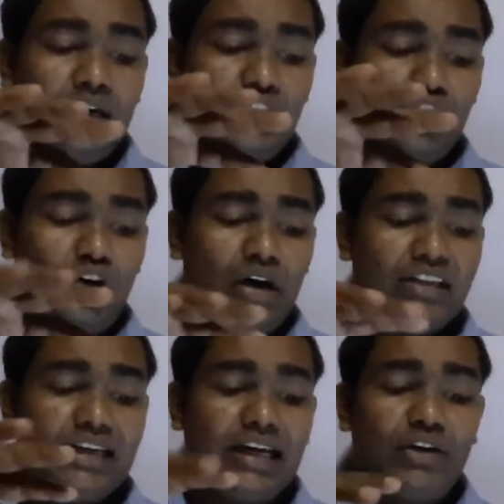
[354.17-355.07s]
Draw a
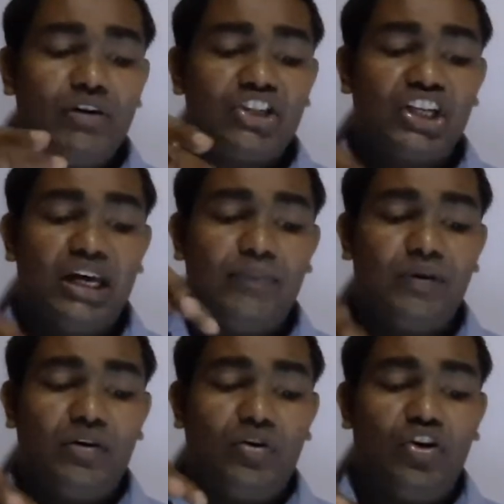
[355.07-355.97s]
circular shape
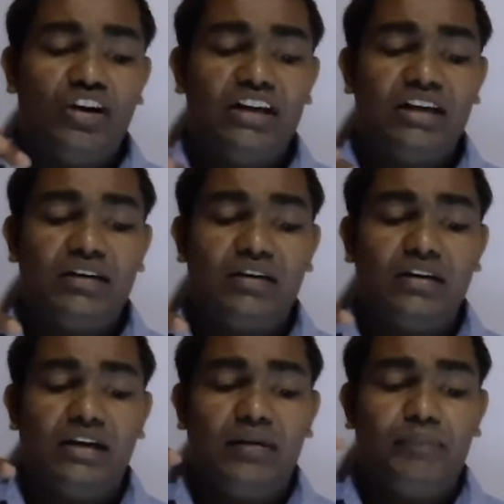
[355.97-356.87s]
on
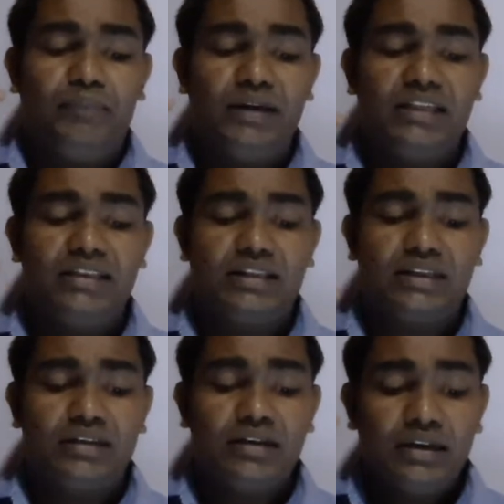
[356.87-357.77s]
a
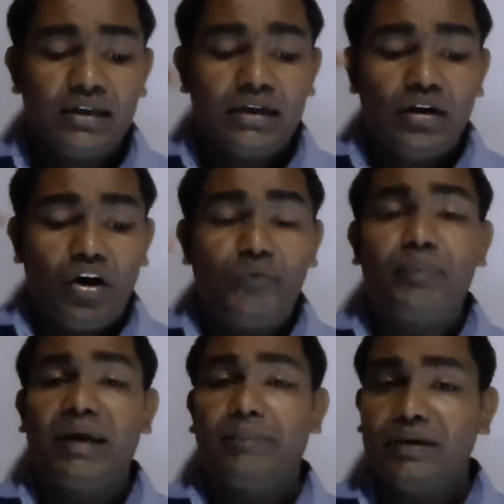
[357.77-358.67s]
piece of
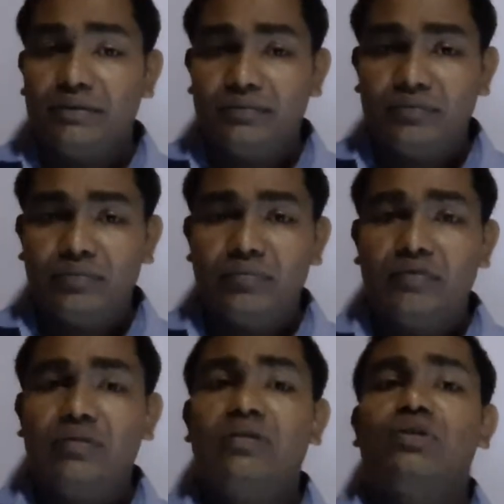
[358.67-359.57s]
paper.
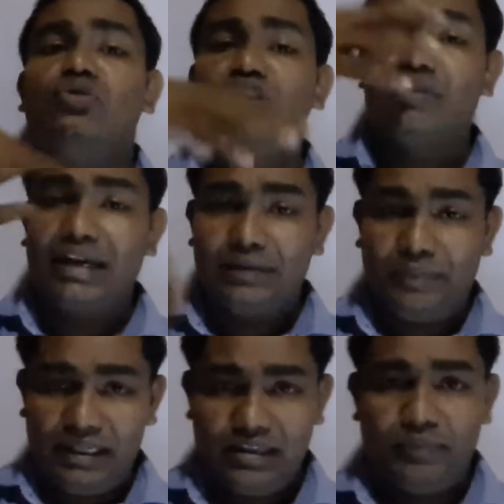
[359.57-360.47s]
You need to get a
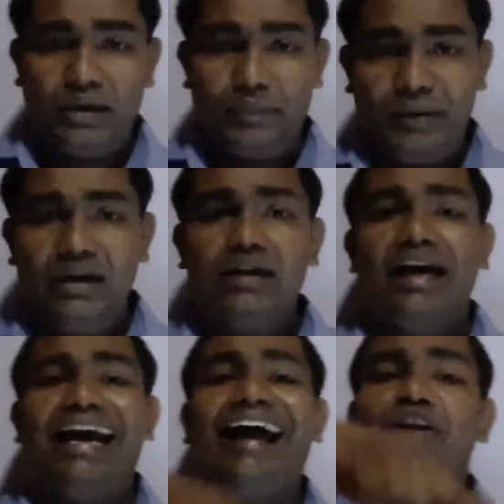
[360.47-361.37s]
piece of paper
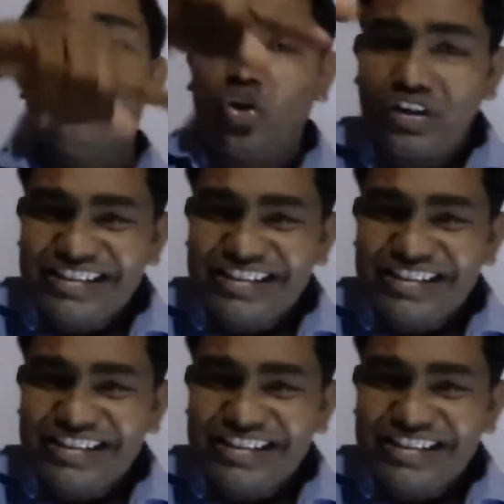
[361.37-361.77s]
and draw the